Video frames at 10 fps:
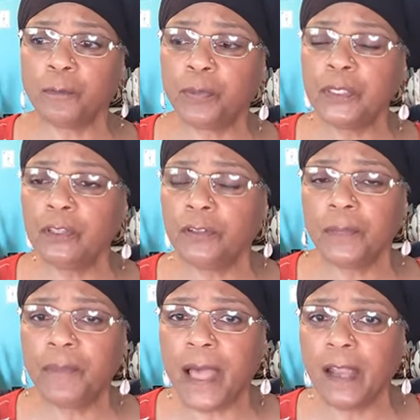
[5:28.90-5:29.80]
putting on
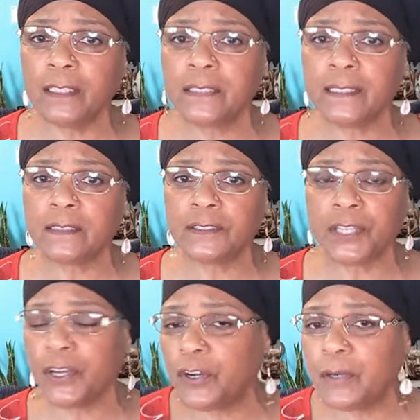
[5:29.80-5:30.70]
the ballot that the
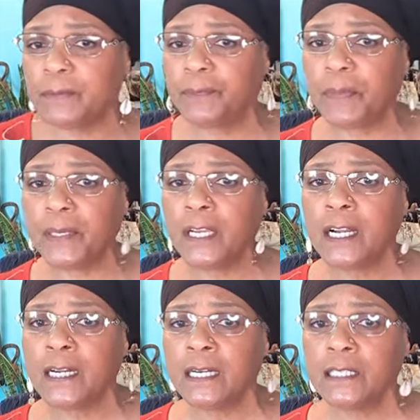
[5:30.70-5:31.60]
terms be
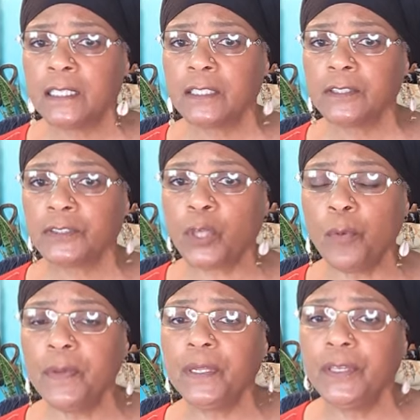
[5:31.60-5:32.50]

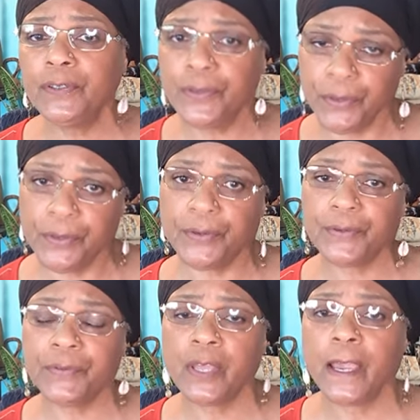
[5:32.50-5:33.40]
so many
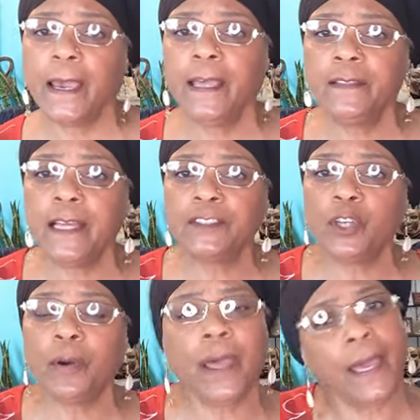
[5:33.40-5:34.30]
years and that
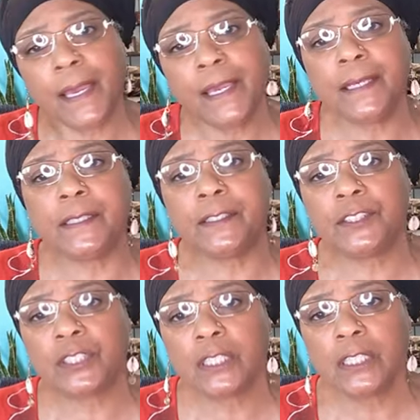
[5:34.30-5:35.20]
your
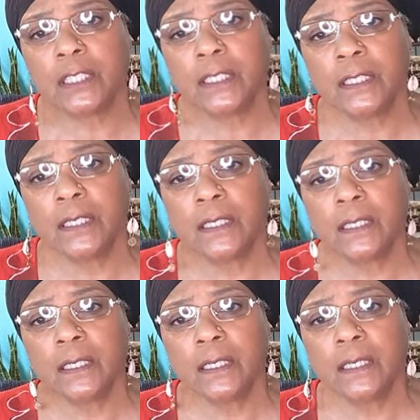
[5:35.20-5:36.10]
age
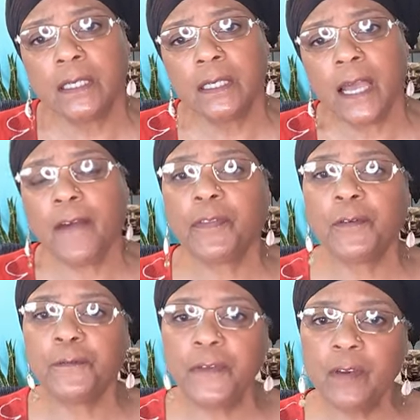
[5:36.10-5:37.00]
have to
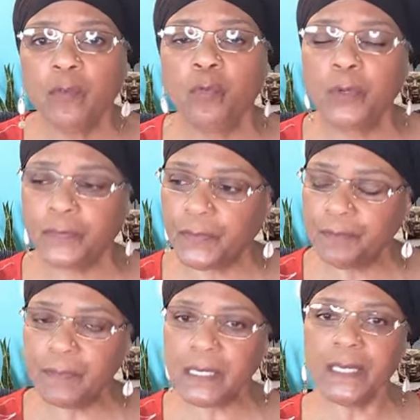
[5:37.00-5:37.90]
fit with the
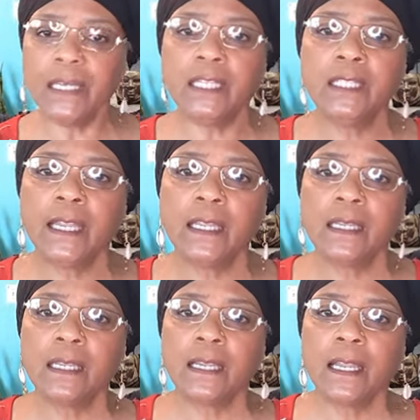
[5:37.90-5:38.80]
median
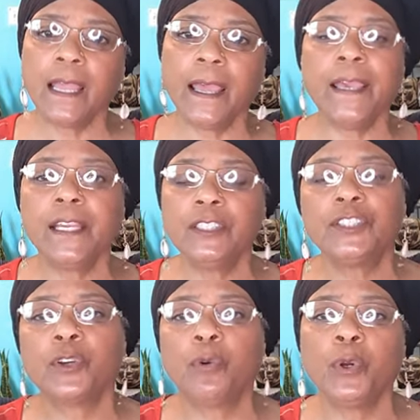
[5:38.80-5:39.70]

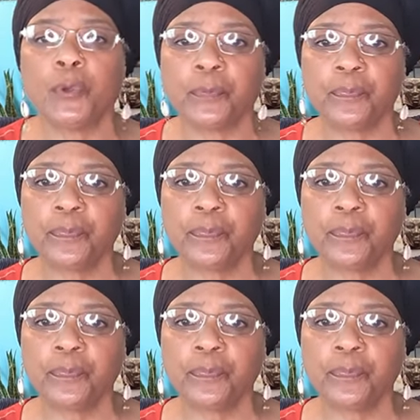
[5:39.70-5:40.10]
age group.